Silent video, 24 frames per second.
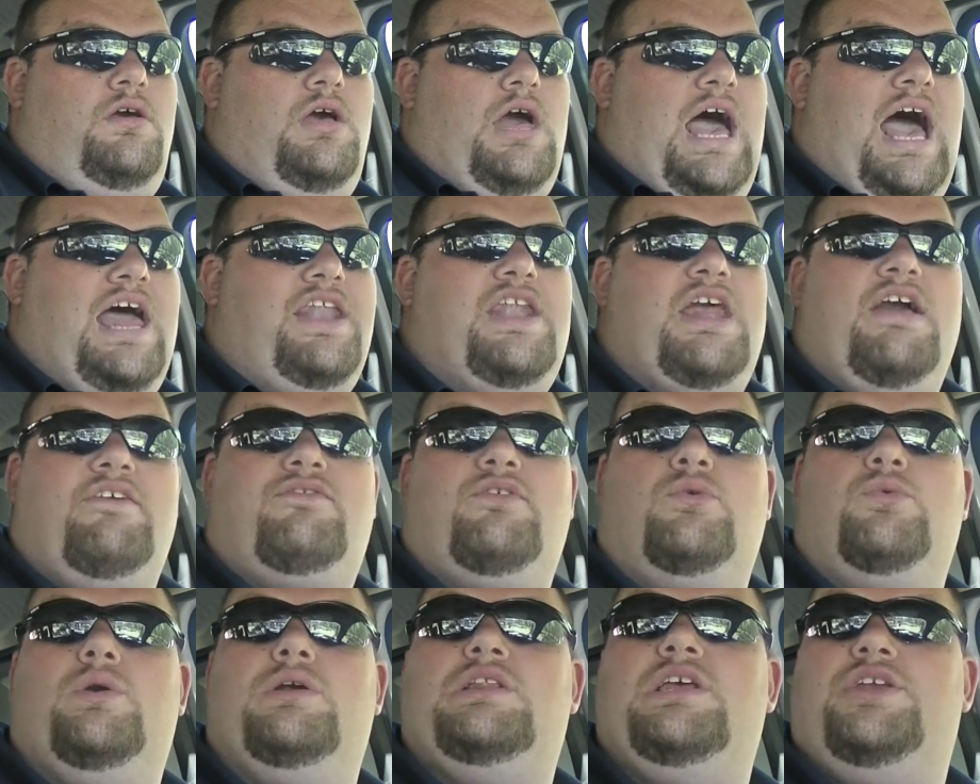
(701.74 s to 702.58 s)
I
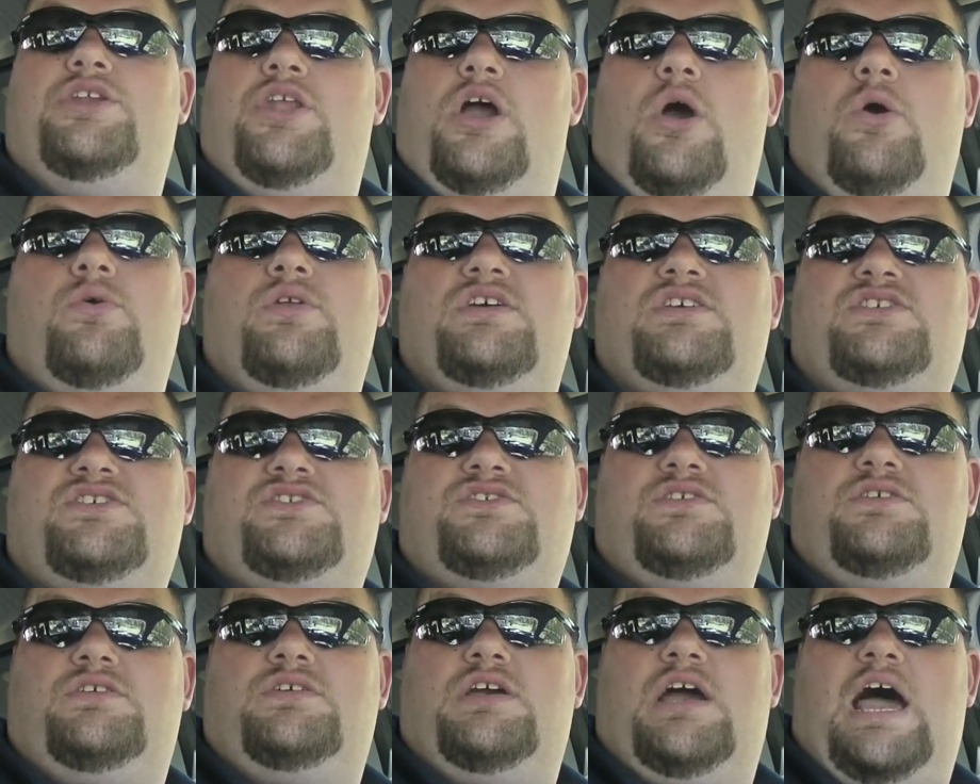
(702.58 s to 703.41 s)
never really
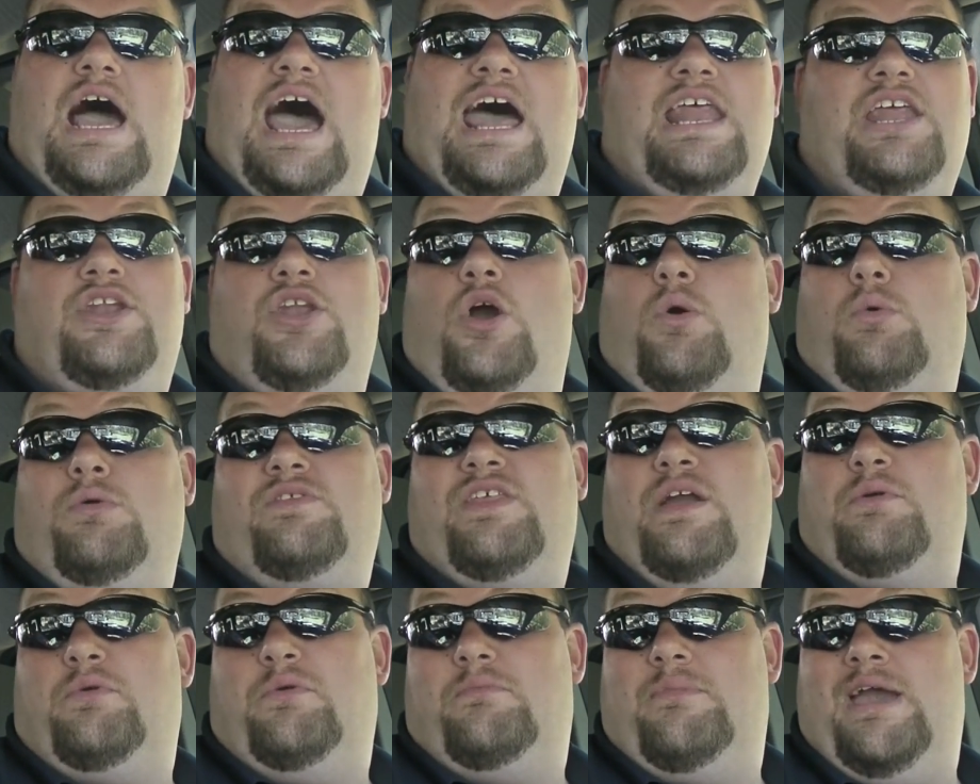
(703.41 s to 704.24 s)
noticed. I didn't know where
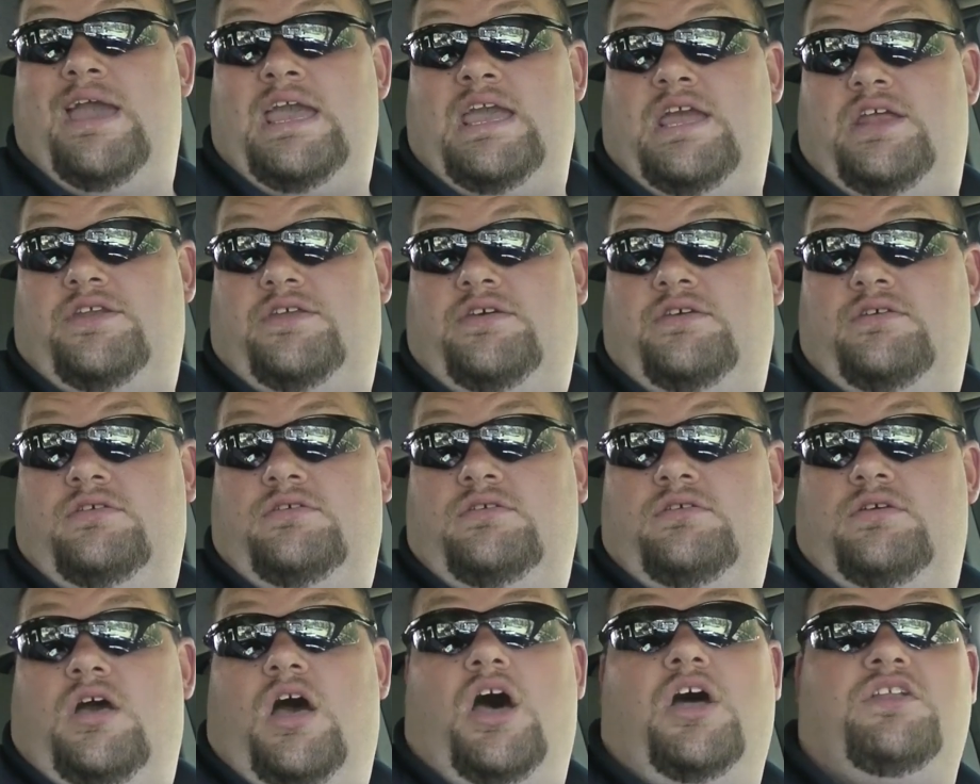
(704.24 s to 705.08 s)
they were made
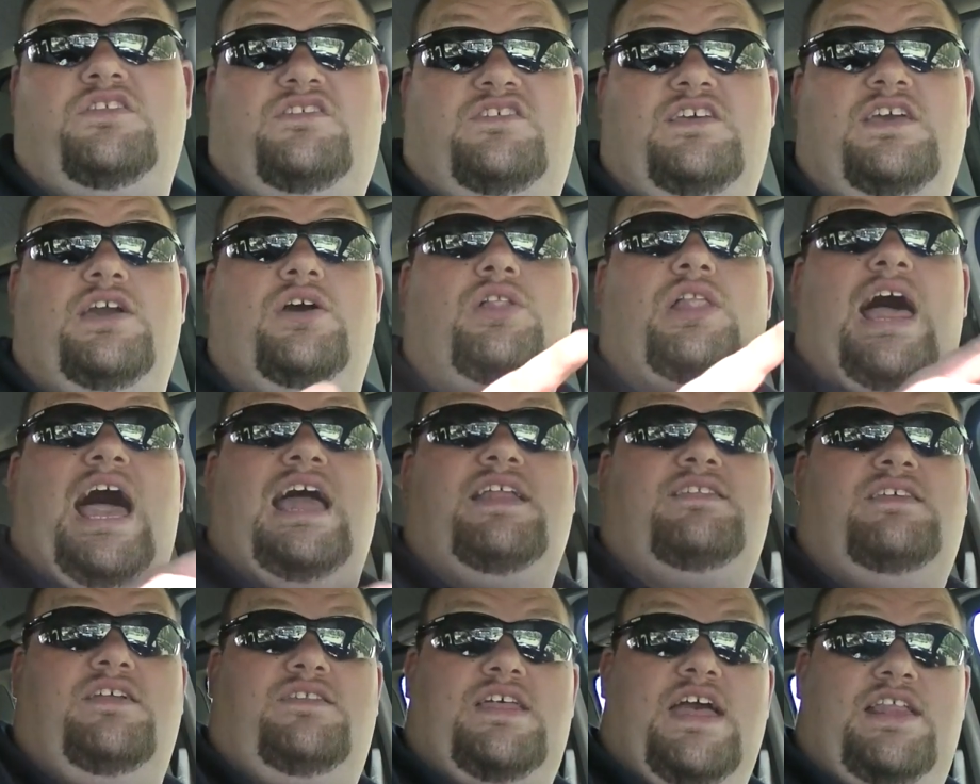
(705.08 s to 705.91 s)
until
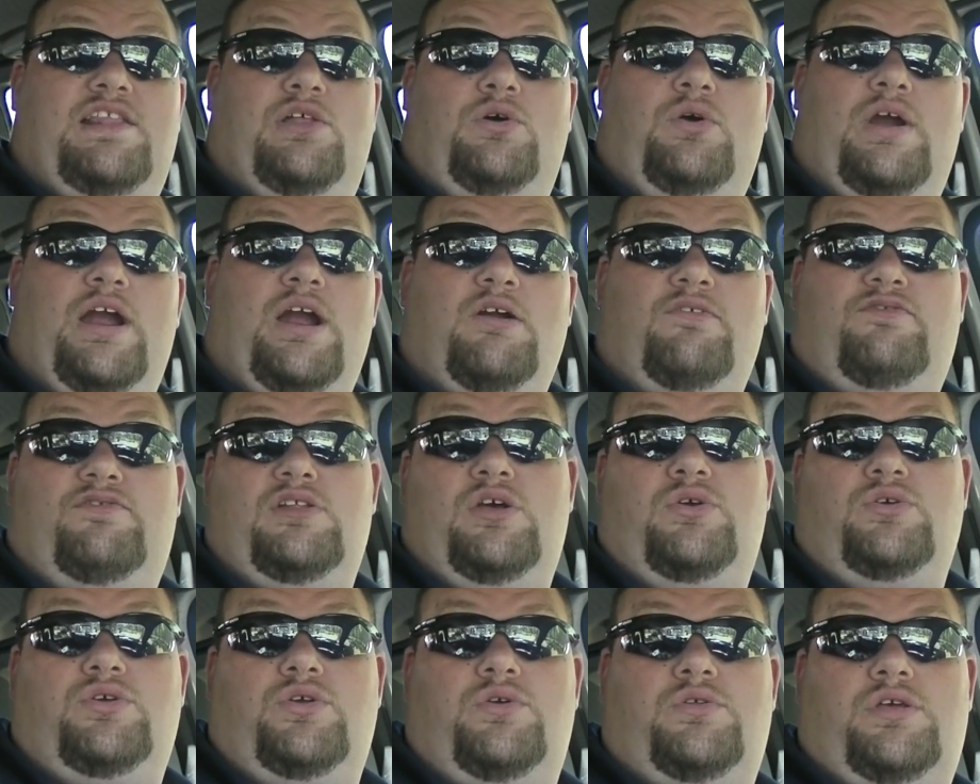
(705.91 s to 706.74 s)
I did that little
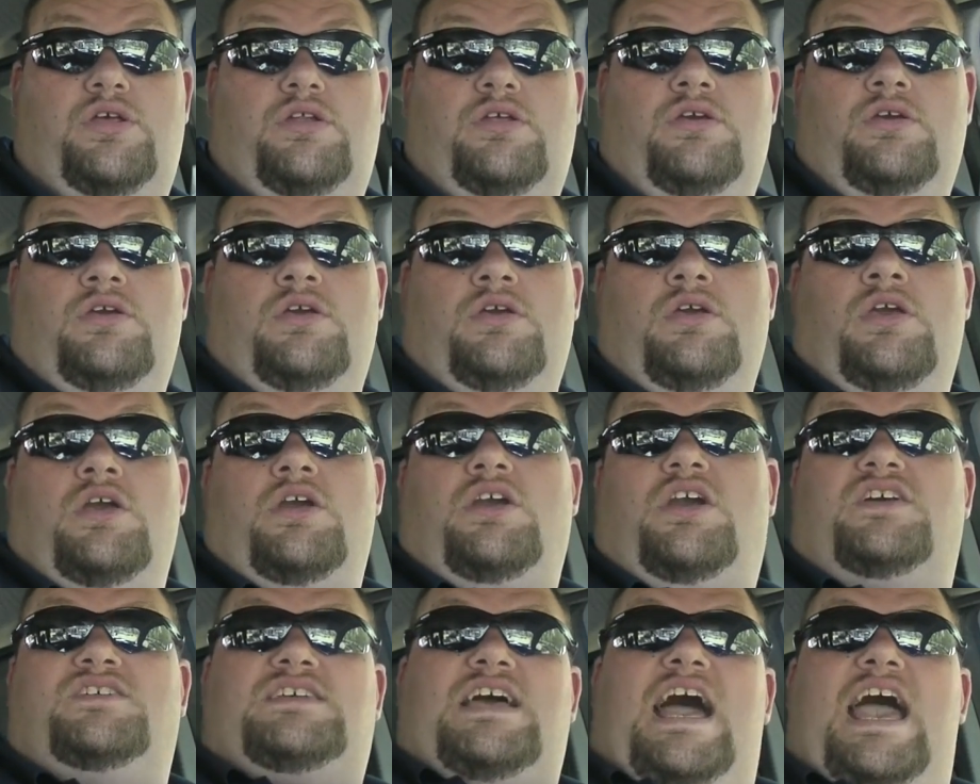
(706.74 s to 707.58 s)
airflow unit,
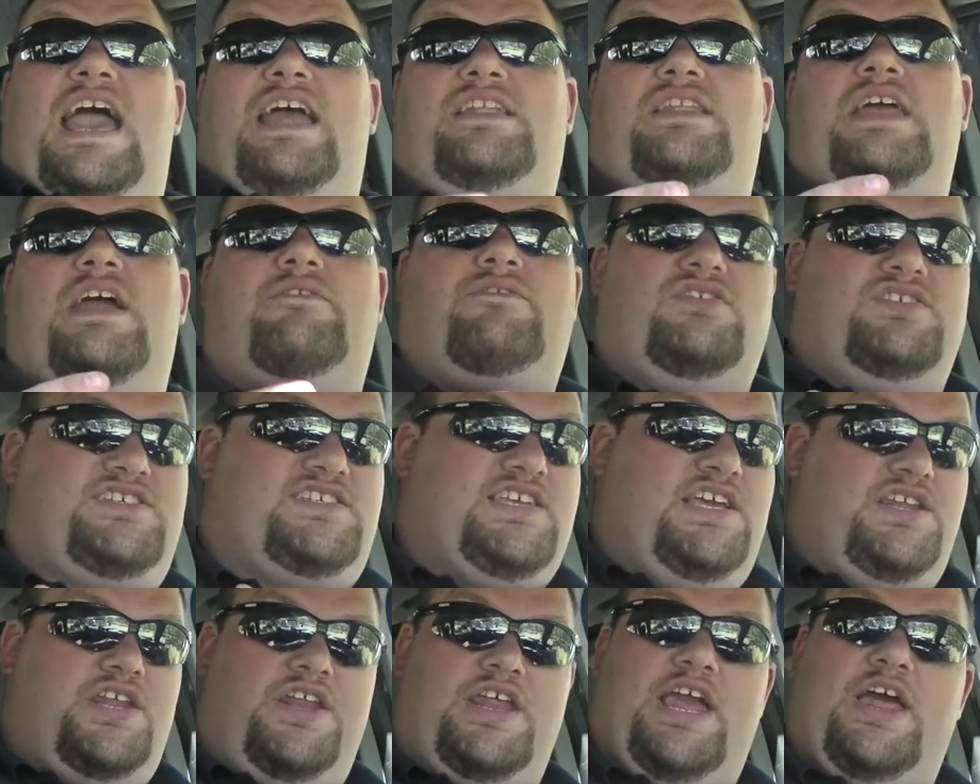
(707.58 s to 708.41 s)
because I had never
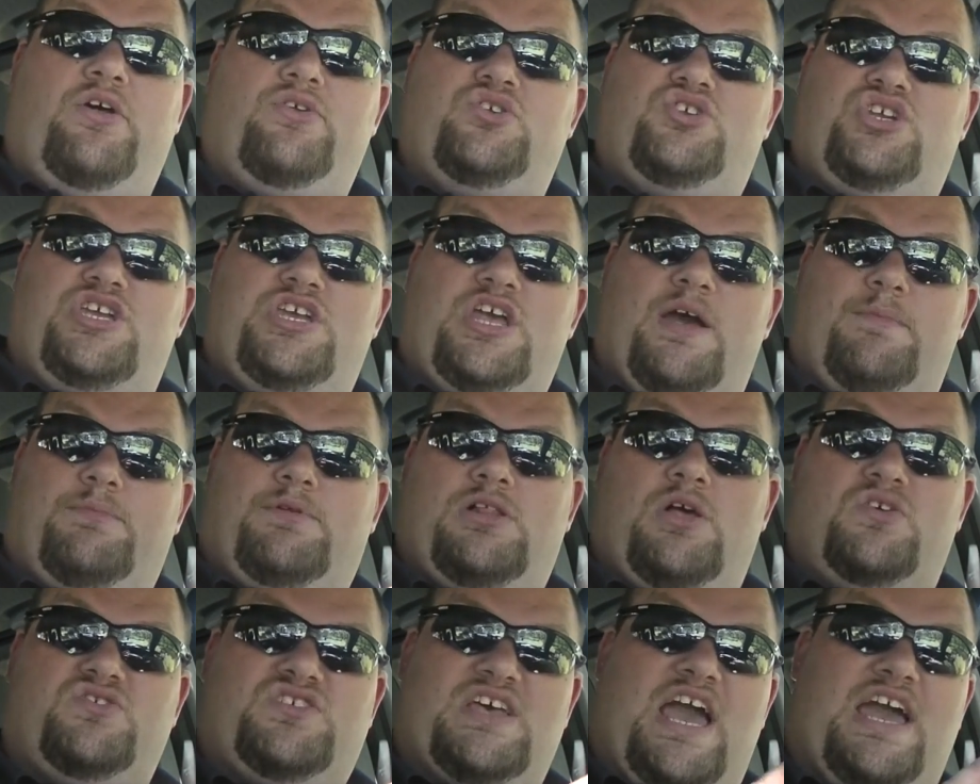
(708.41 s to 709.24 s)
seen an LG up
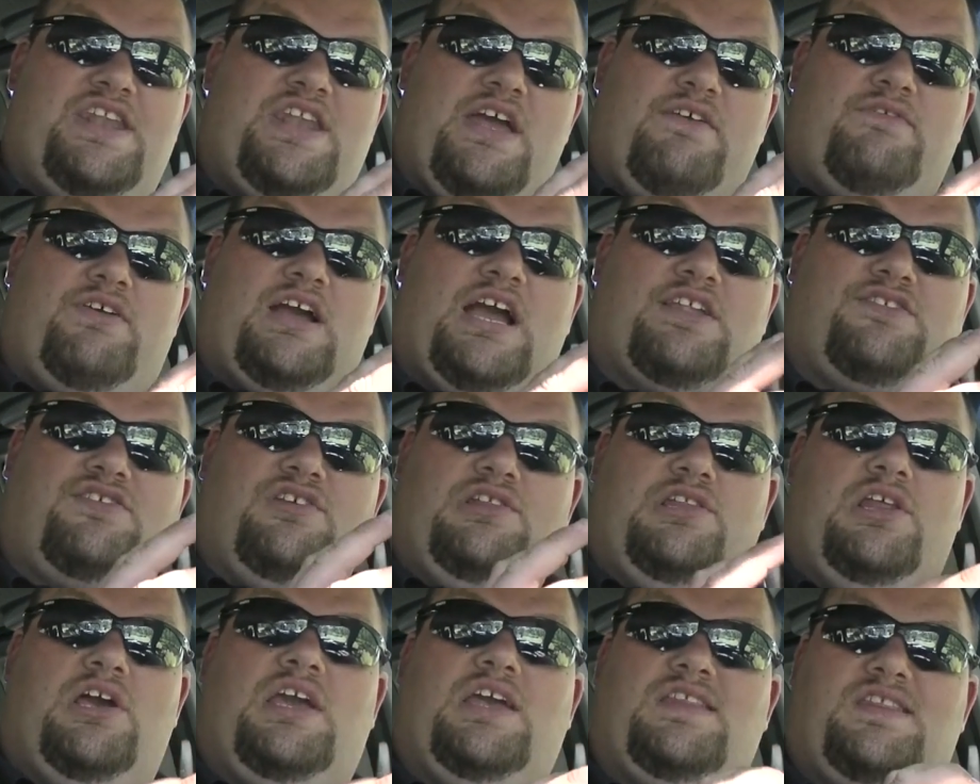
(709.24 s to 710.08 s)
close. I had never got to
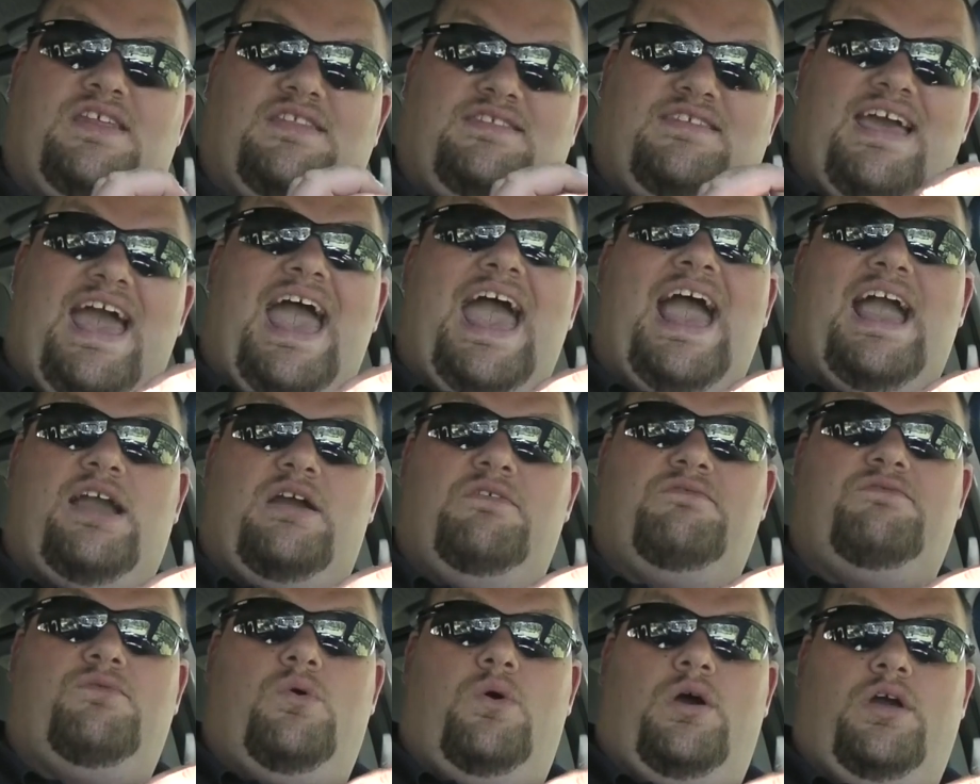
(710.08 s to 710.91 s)
look at the tag
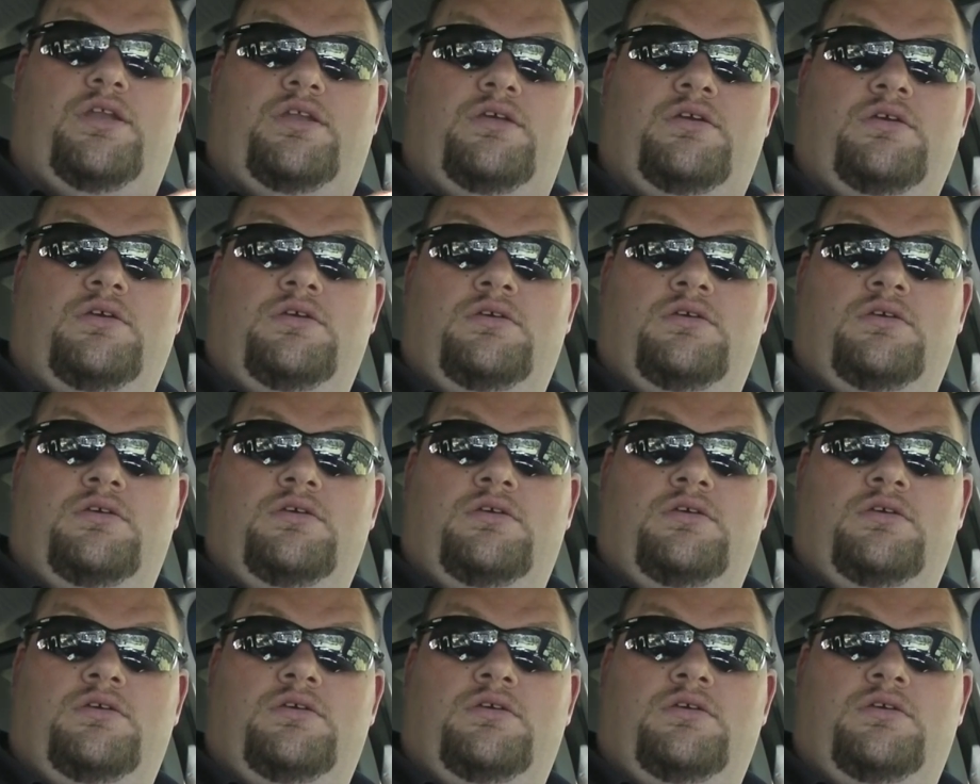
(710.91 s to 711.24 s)
of one